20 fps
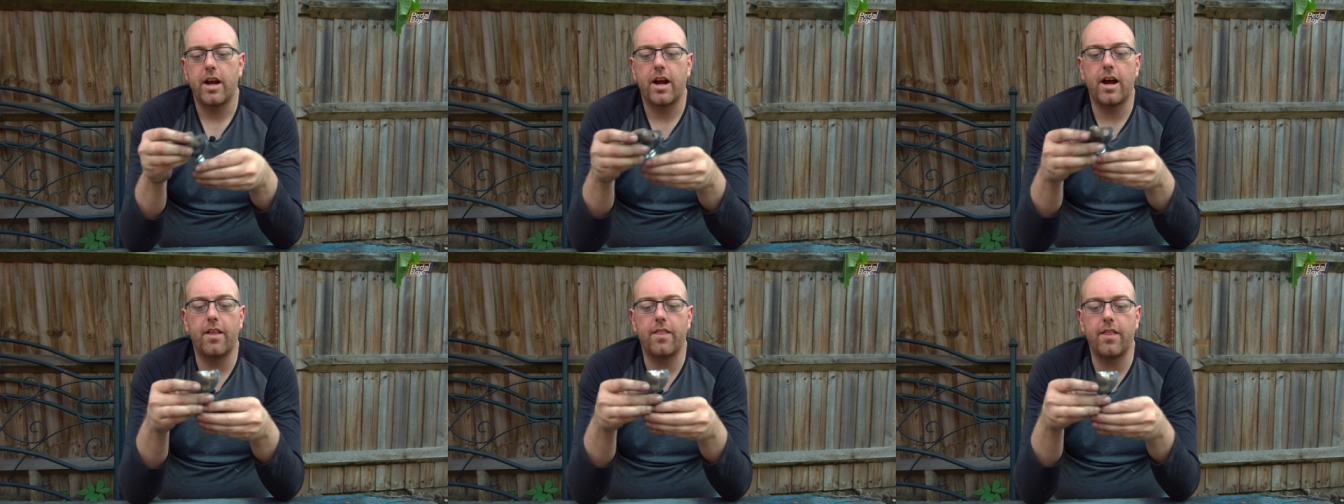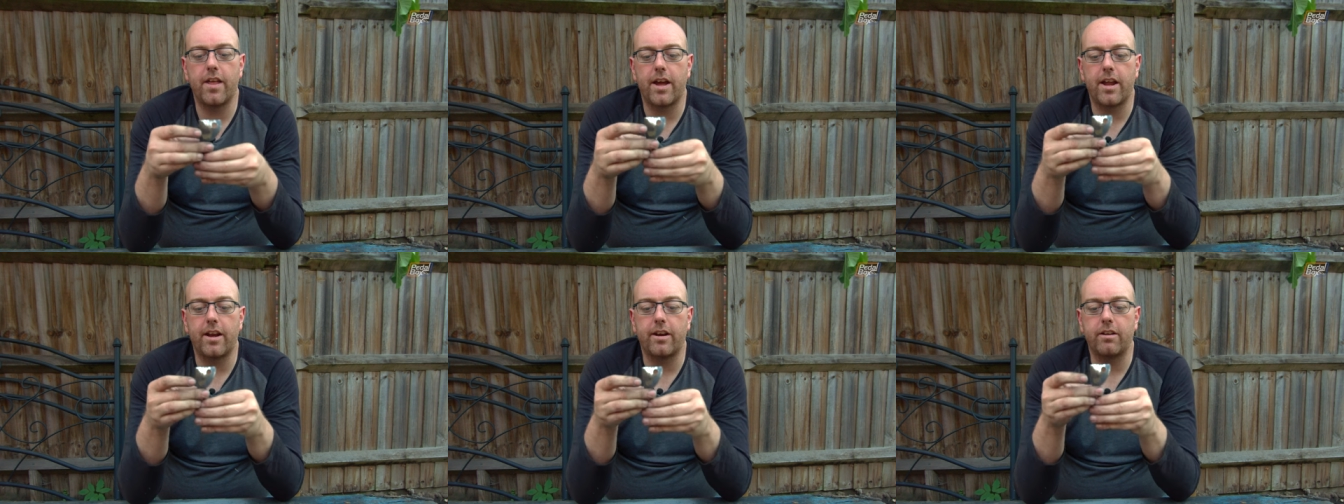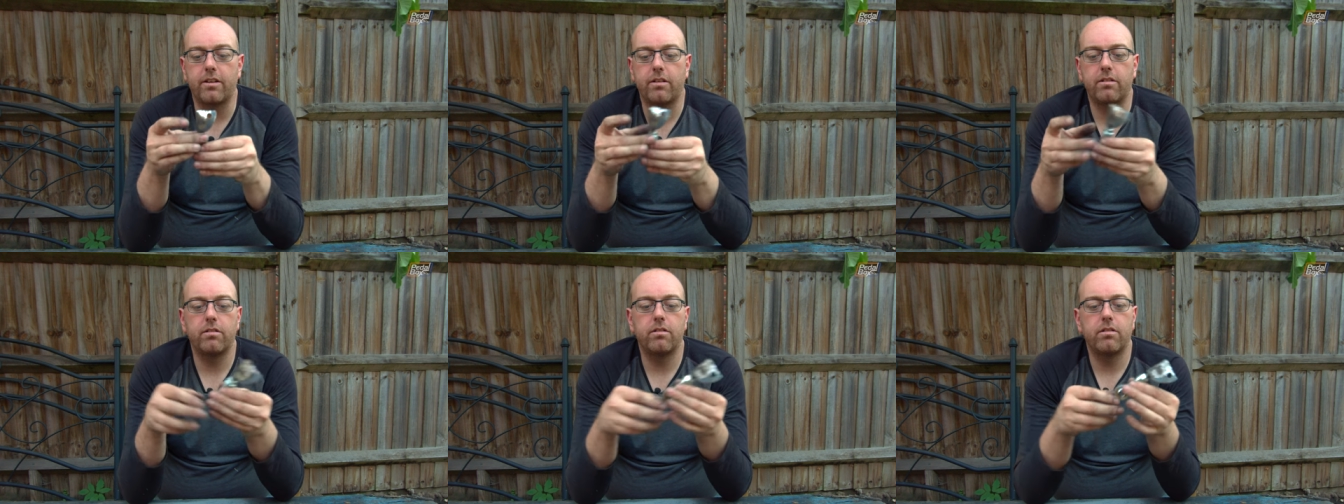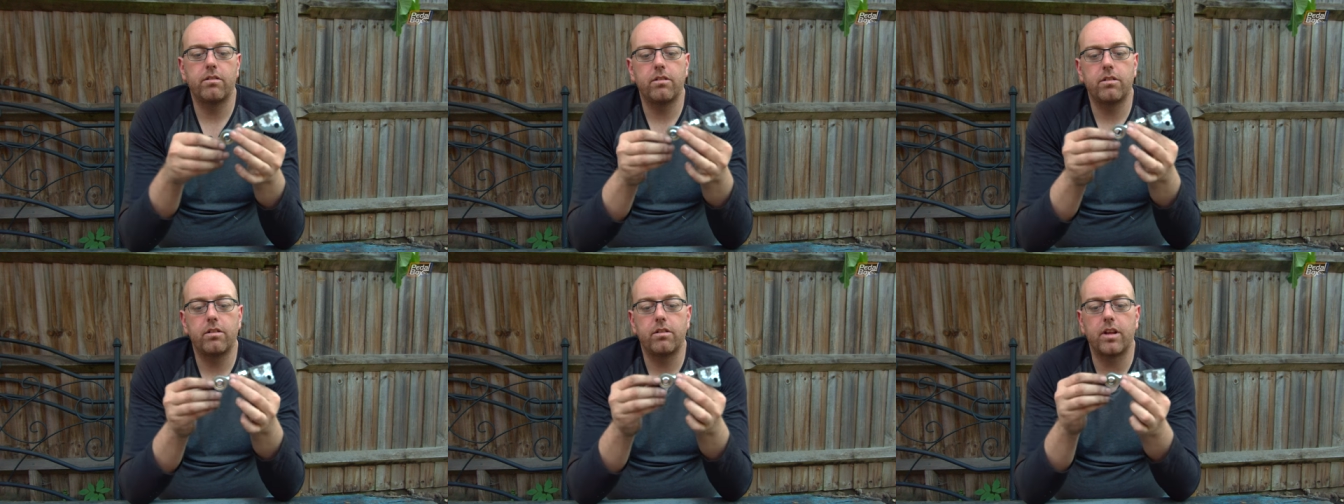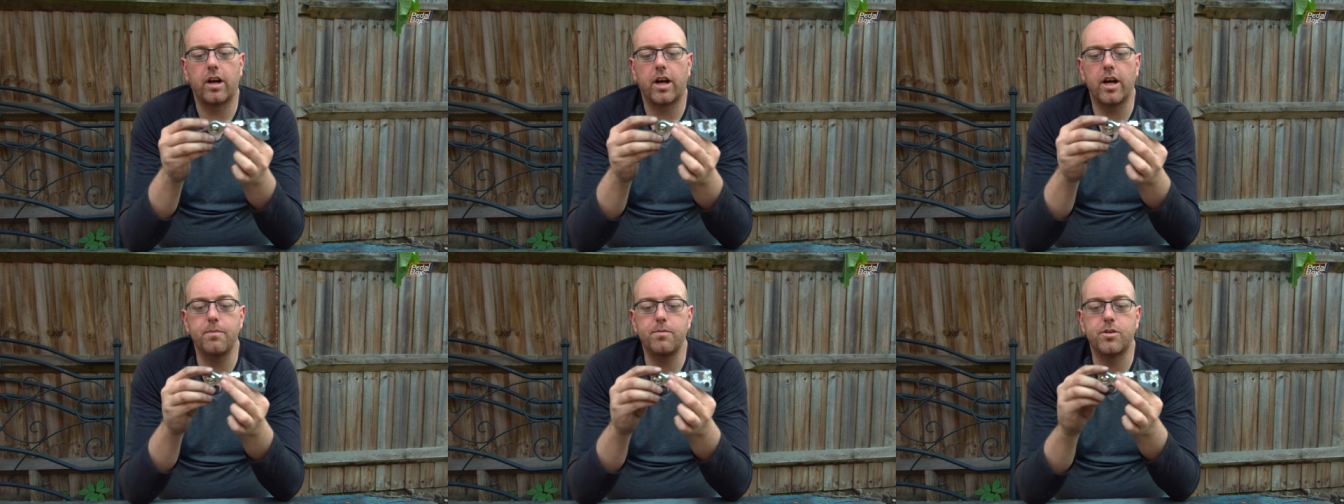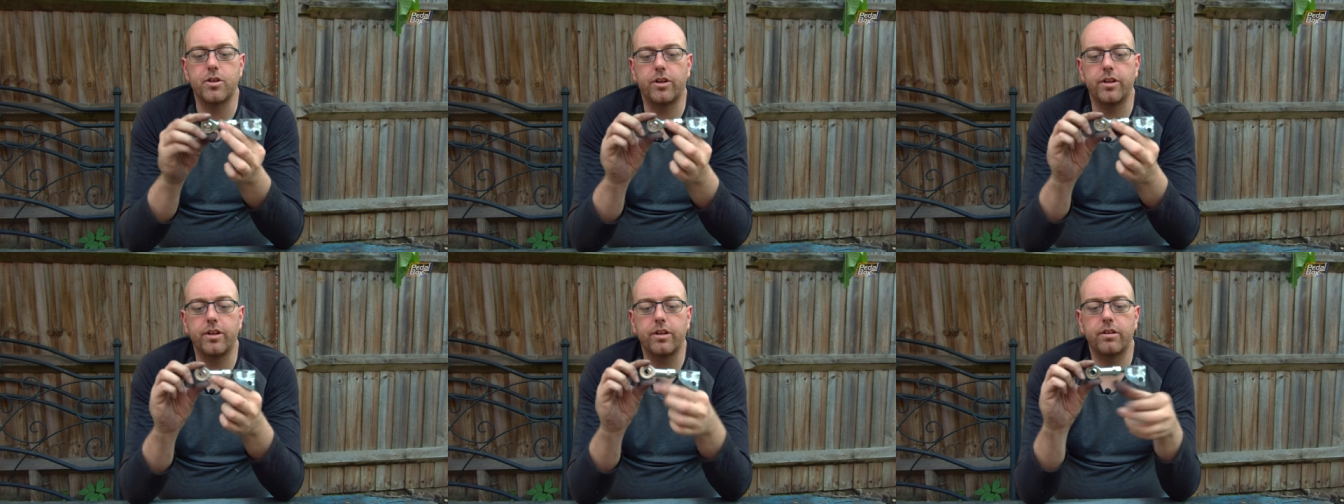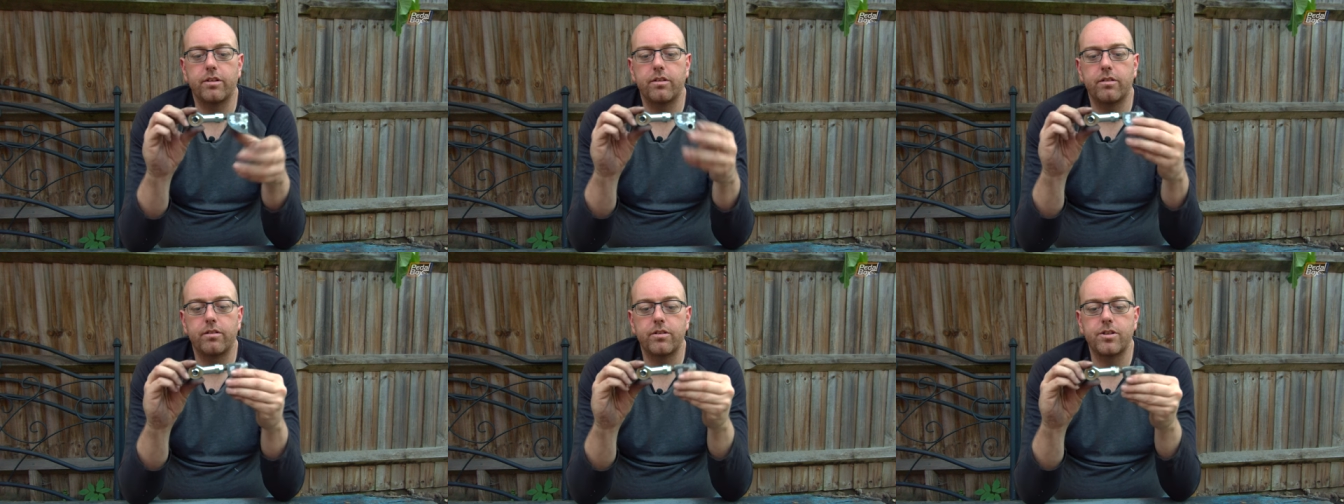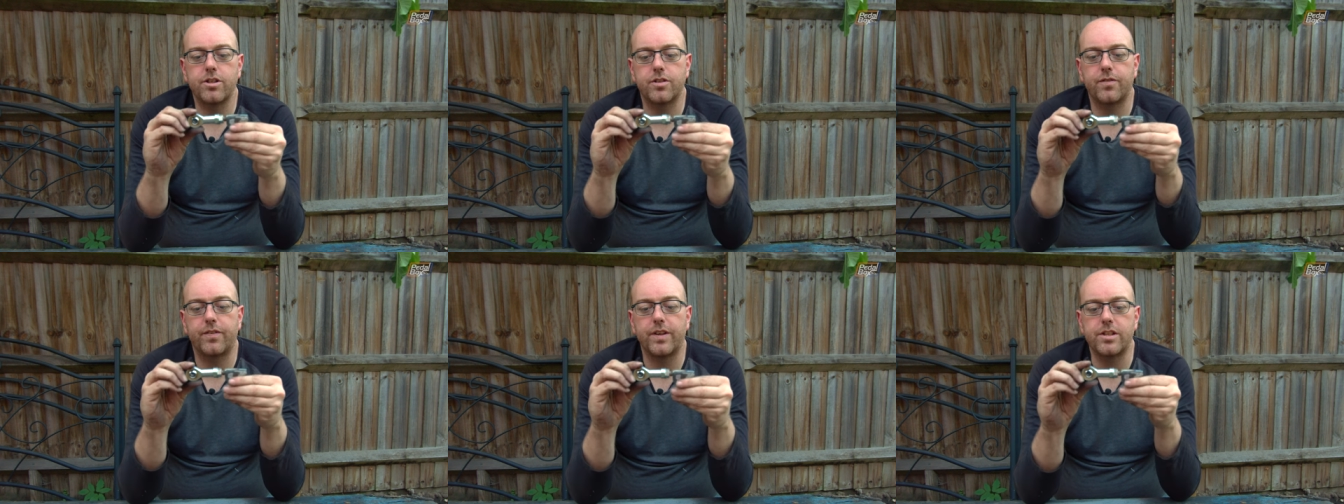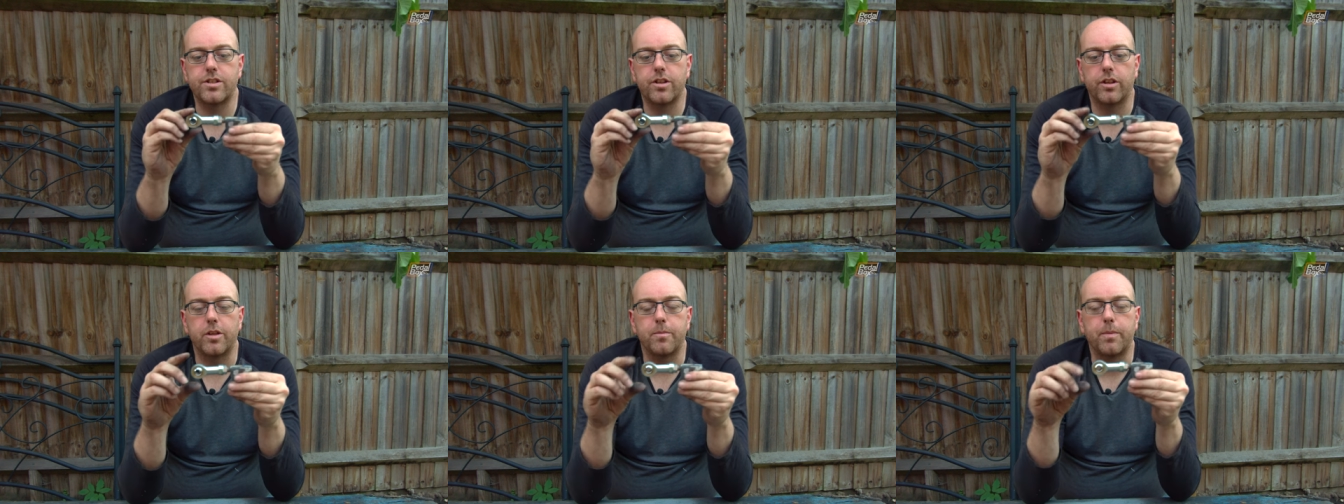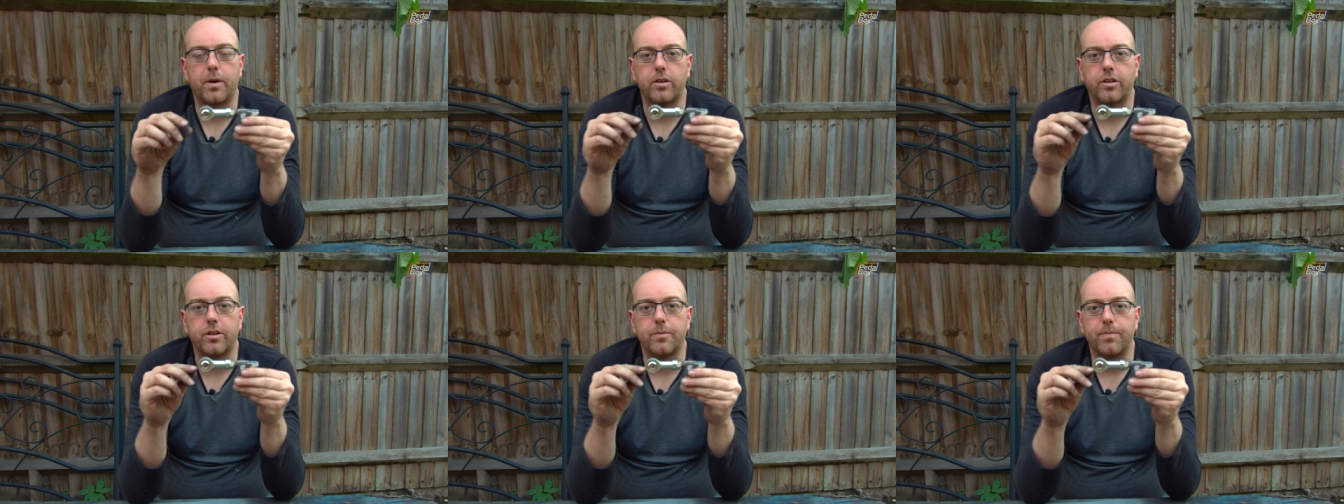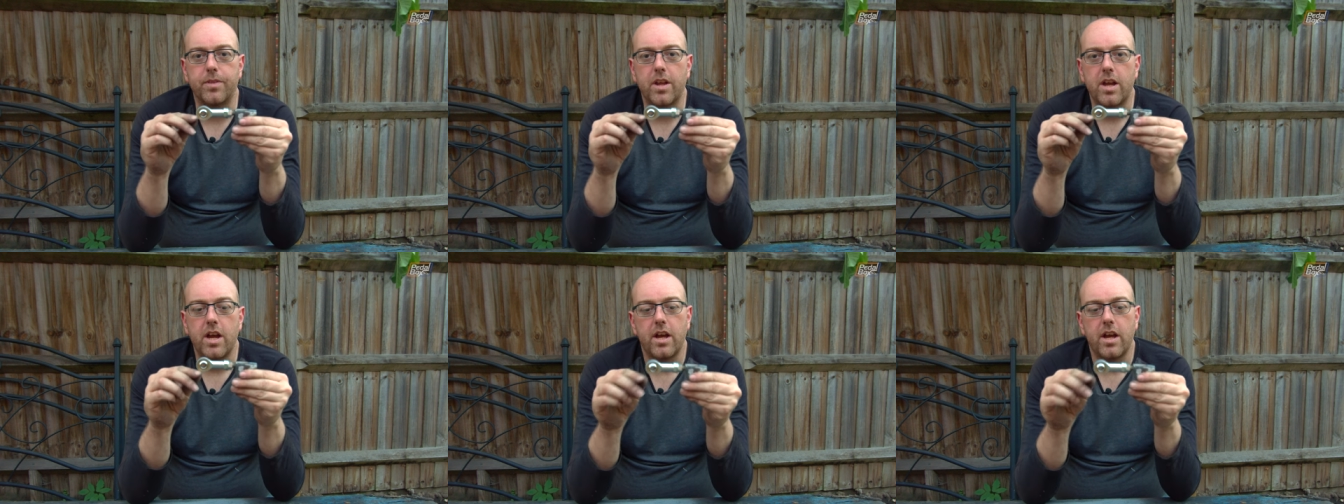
and then the Heim joint just fits on the bottom.